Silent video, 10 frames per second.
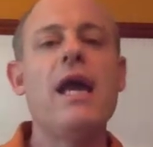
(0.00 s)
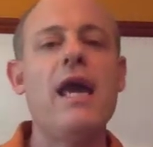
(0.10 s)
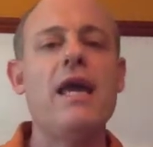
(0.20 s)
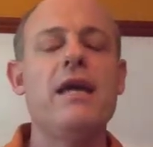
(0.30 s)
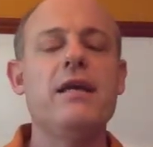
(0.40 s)

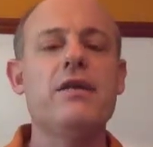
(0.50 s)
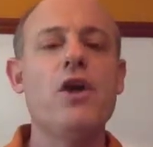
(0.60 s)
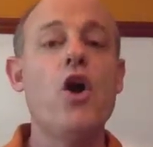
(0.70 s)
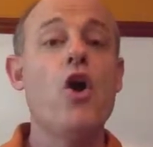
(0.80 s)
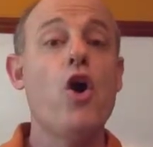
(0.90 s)

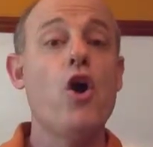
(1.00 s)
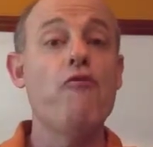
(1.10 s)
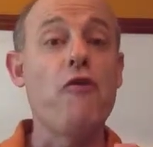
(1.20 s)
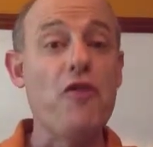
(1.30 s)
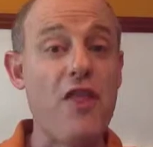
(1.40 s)
And
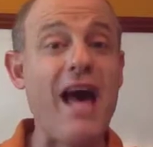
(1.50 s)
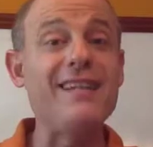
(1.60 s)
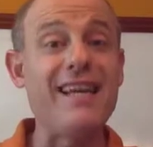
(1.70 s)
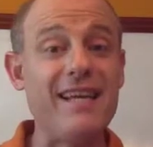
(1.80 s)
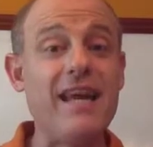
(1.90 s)
for
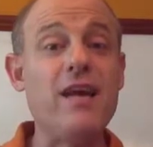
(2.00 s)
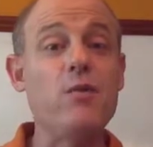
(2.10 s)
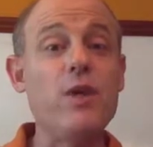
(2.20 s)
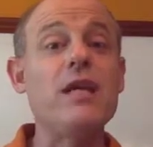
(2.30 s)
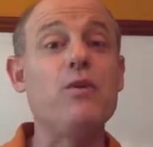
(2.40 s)
that,
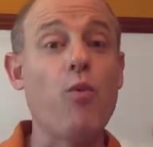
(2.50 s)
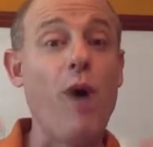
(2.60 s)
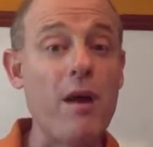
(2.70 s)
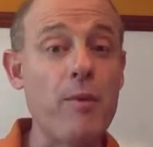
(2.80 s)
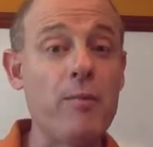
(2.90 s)
again, we need
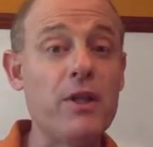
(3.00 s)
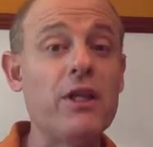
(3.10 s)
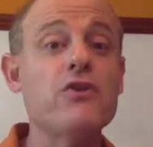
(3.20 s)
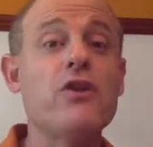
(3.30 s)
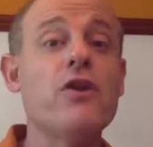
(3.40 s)
one
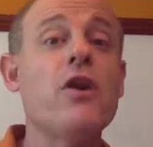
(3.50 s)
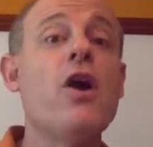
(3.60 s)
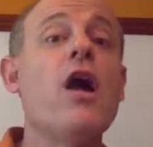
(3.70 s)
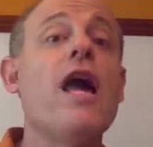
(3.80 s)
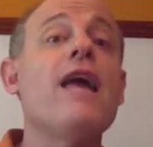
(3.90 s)
population
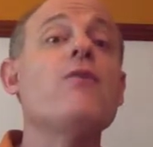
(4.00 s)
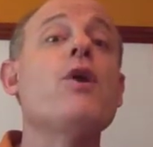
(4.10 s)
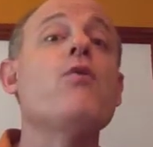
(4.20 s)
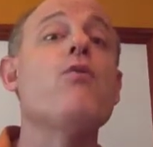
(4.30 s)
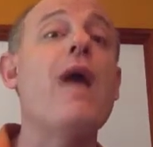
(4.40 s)
and
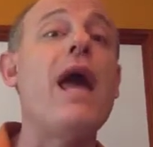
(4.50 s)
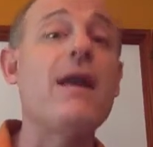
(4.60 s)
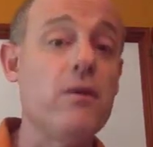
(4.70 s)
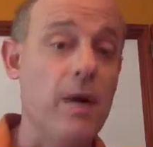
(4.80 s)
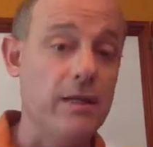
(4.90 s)
we
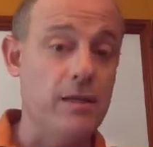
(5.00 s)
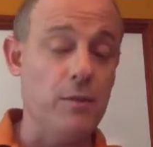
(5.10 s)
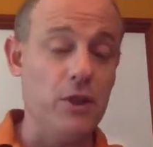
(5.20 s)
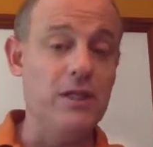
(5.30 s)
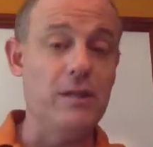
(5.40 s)
randomize the
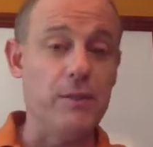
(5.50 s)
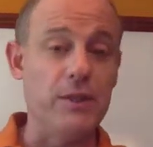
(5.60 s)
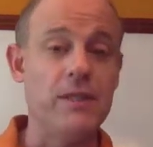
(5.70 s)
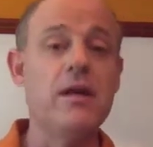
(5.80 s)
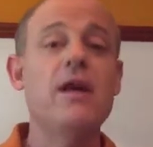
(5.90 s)

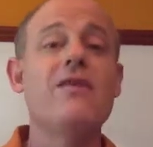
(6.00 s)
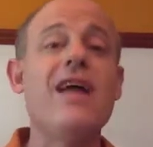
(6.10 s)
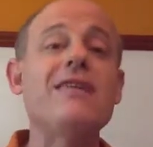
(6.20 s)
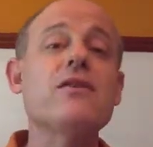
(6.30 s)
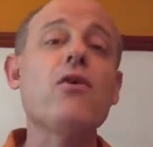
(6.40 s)
participants.
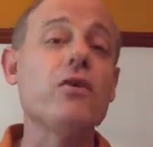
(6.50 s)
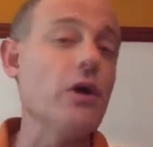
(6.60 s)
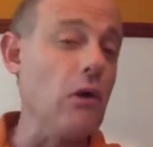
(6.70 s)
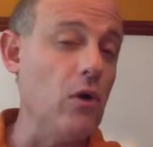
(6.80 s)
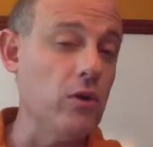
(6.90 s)
That's called the
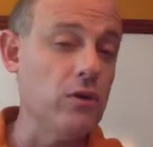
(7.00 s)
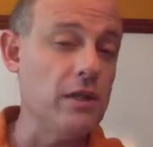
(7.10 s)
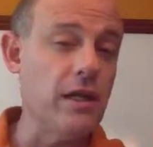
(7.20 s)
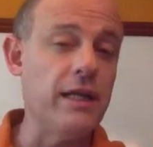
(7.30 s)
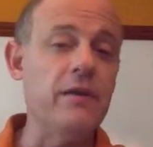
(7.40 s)
golden
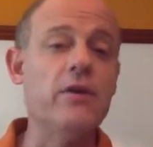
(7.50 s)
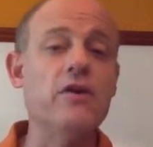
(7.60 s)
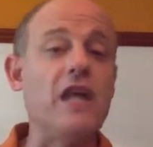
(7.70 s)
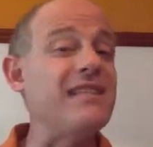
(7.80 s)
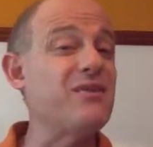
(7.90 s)
standard.
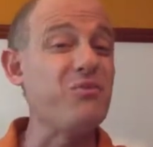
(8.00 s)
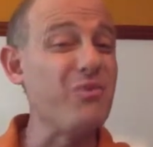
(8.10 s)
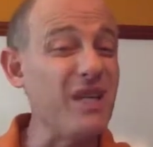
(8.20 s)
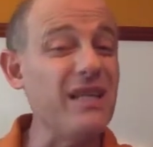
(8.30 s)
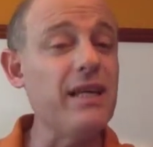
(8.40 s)
That's
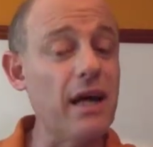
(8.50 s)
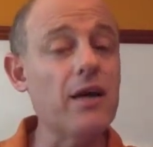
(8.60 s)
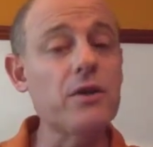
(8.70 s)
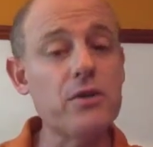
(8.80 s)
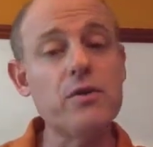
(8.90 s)
really
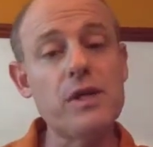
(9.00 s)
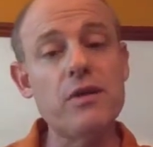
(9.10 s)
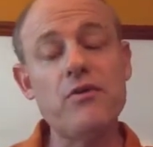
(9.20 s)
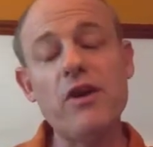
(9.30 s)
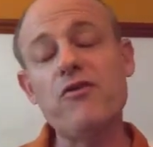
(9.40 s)
hard to do in
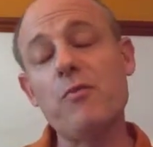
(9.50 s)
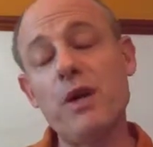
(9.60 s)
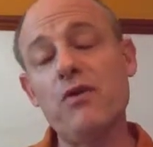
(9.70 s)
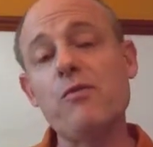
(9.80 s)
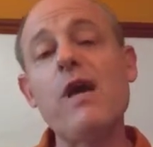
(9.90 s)
education
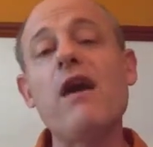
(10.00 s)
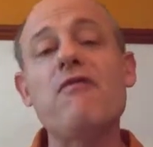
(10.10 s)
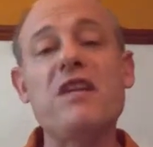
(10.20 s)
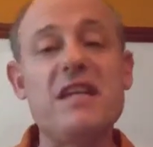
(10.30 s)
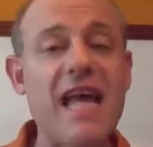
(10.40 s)
because we have
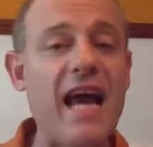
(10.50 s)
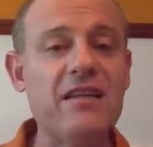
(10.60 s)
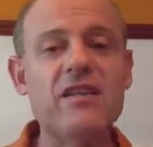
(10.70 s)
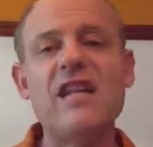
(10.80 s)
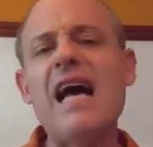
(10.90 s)

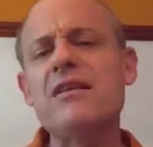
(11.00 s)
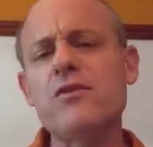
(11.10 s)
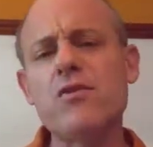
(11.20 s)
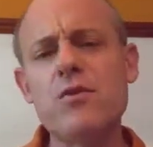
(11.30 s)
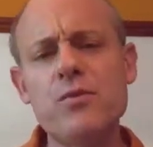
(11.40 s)
intact
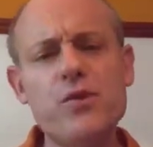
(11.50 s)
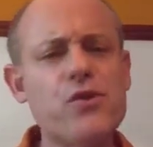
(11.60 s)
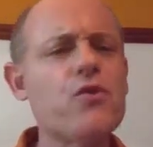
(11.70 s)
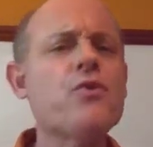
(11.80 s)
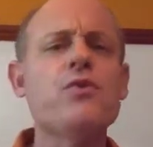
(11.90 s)
classrooms,
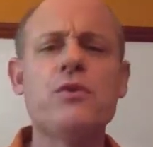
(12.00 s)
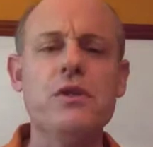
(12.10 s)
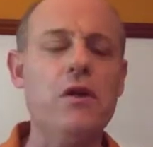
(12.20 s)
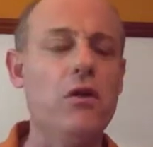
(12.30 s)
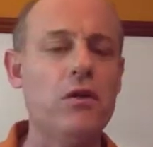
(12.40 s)
schools,
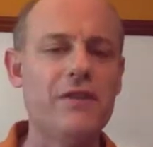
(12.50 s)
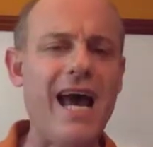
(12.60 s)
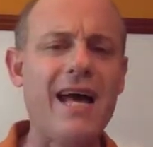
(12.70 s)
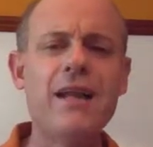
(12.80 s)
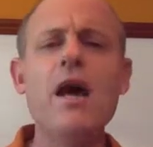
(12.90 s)
and all of
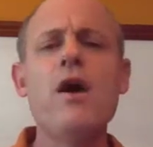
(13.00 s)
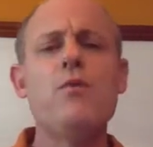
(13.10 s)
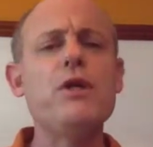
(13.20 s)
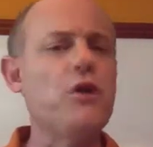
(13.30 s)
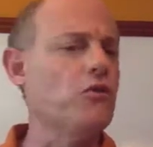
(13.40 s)
that.
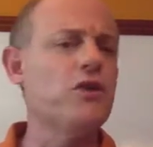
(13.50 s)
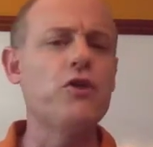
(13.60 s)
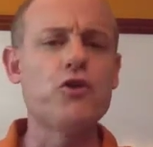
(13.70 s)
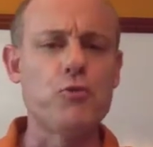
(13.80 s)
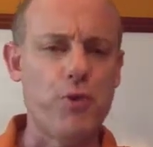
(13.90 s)
We don't
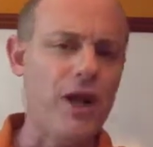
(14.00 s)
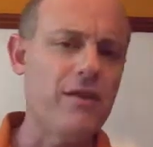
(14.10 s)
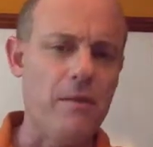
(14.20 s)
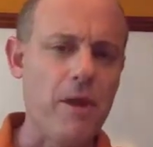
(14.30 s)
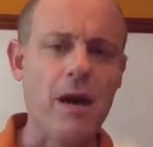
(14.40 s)
tend to break
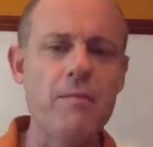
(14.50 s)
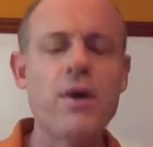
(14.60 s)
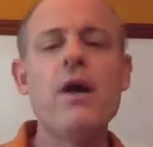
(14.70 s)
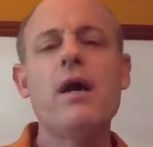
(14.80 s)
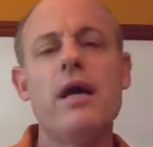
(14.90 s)
them up.
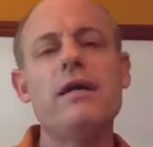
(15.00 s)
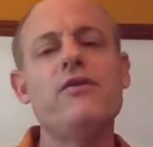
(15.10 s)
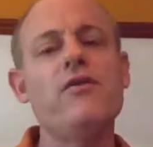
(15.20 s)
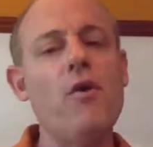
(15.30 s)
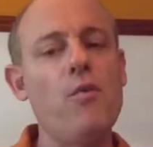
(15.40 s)
And
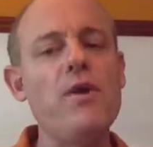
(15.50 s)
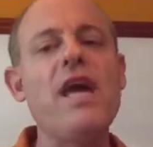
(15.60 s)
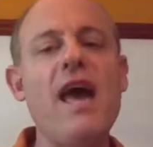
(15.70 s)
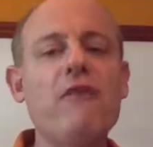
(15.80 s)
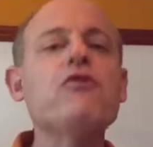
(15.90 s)
so we
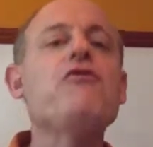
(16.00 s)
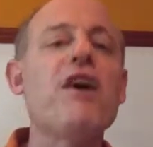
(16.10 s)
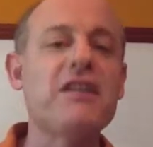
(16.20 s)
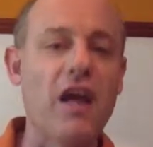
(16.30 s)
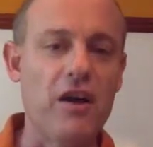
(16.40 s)
have to
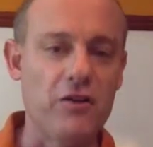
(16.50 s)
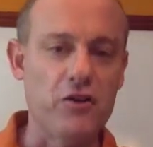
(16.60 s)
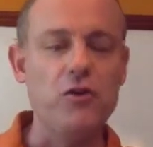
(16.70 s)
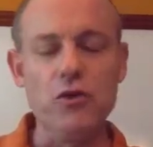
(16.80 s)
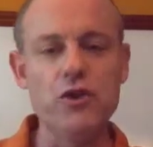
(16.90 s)
find other
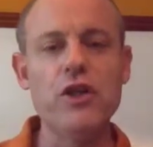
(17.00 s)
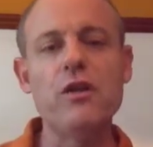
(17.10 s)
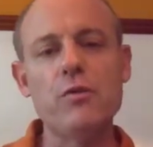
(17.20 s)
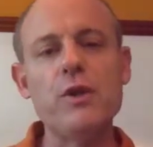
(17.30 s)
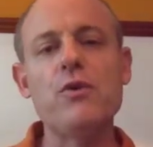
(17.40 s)
solutions,
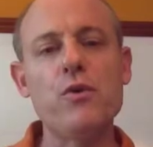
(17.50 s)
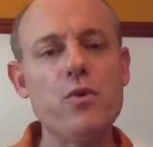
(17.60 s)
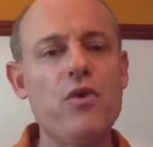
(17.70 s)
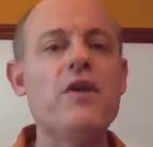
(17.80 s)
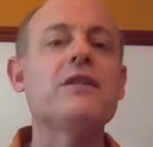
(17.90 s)
and we
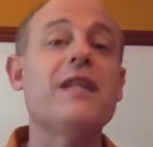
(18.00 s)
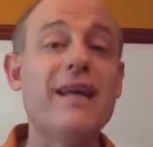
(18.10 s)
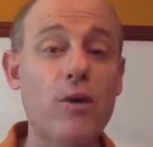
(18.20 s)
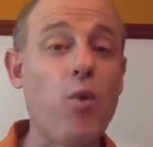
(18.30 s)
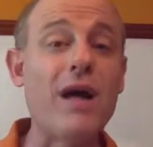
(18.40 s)
do things
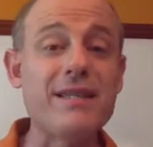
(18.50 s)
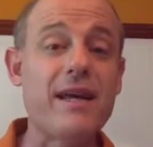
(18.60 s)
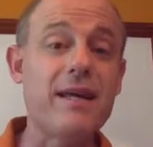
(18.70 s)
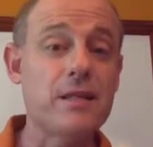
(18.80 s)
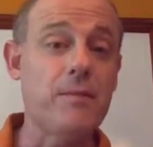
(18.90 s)
like
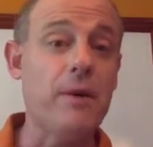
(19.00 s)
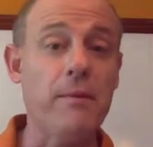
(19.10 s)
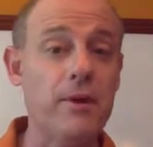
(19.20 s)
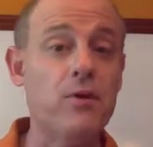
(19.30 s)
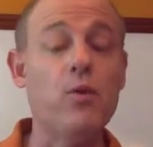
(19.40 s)

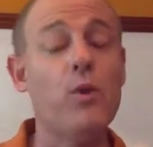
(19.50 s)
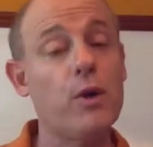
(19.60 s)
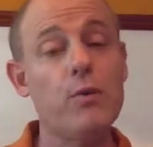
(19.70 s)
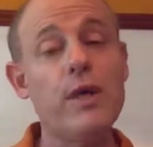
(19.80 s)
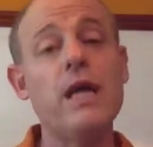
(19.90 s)
quasi-experimental, where
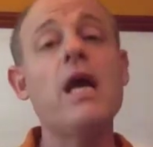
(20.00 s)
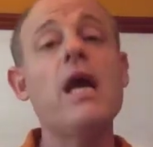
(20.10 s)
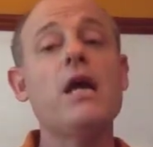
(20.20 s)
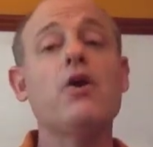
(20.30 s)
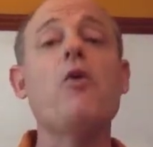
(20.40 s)
we
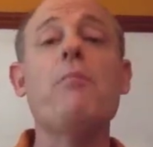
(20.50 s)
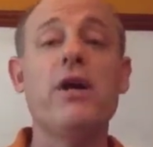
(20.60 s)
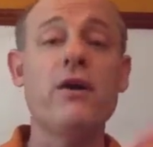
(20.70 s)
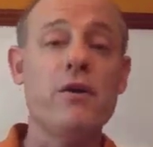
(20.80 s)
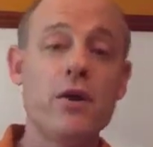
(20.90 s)

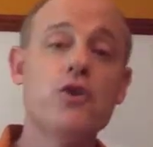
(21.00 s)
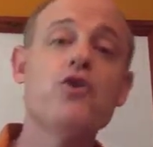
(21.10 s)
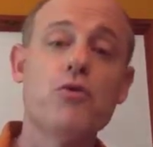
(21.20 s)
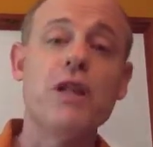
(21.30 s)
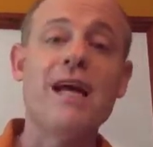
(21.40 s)
compare
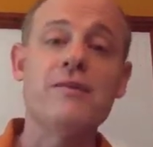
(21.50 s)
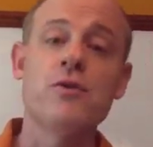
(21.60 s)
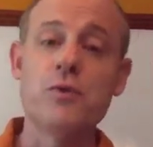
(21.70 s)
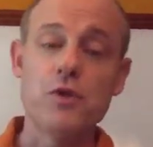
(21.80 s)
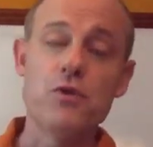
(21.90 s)
two
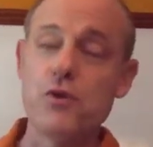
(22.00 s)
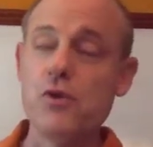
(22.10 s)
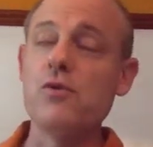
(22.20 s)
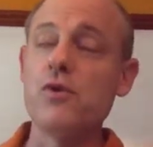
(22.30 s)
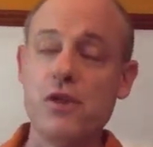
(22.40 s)
classrooms or two
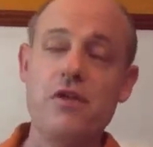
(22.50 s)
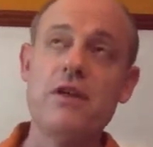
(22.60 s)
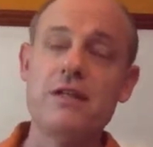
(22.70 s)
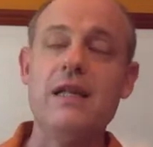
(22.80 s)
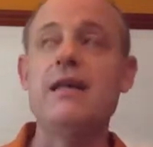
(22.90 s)
schools and
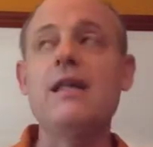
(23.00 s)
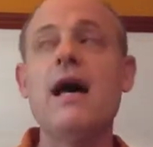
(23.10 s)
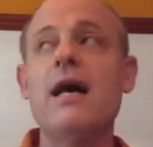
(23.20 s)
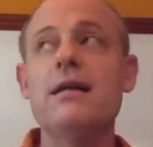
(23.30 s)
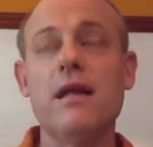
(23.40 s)
things like
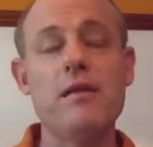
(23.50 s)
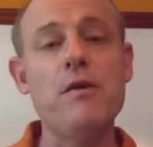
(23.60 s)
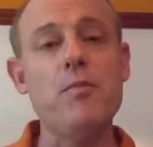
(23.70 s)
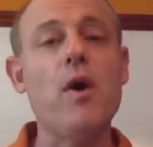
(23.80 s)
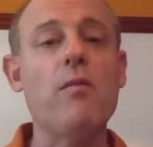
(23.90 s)
that. The
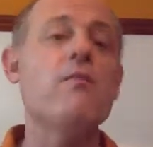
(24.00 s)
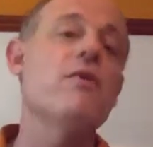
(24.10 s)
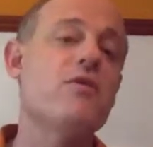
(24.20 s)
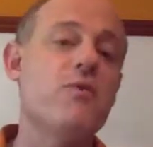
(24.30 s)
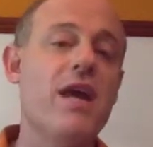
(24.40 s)
problem
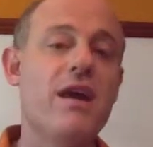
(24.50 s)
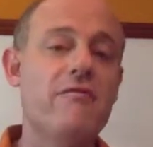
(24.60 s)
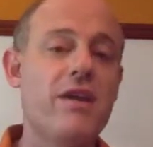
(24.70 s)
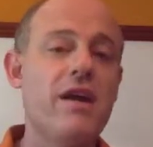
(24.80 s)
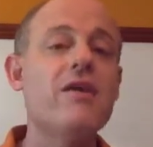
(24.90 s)
that we
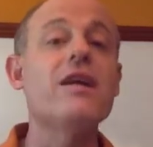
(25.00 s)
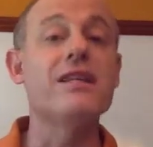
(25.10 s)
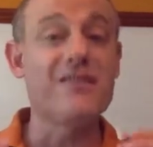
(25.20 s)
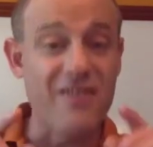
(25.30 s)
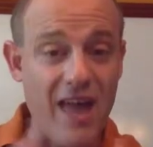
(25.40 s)
have there
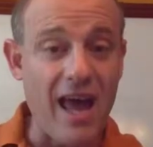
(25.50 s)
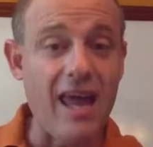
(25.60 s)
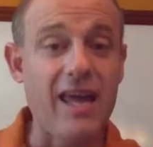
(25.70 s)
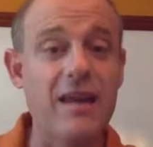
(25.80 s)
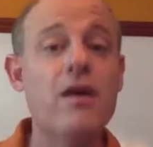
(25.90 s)
is
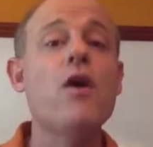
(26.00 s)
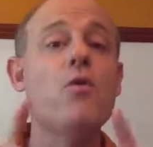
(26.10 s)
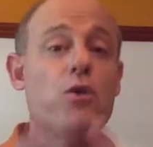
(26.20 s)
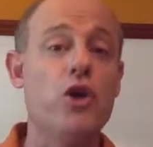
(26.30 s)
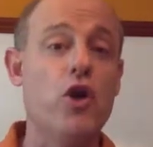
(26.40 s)
then
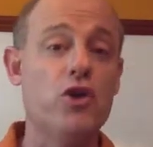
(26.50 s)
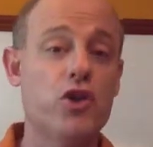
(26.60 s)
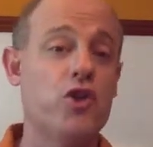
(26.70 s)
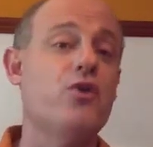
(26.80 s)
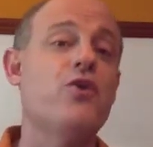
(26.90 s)
we're not
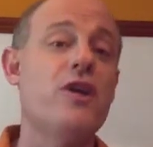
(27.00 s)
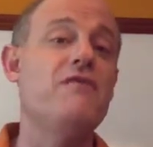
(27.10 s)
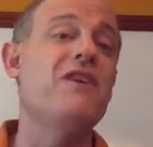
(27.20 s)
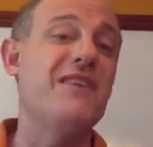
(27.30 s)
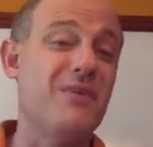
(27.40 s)
sure
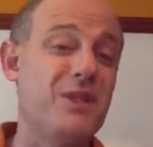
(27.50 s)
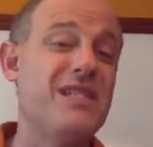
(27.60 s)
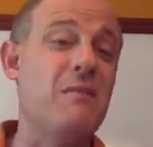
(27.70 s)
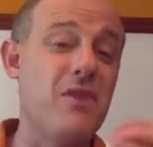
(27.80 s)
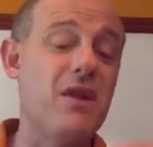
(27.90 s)
if there was
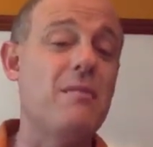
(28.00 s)
something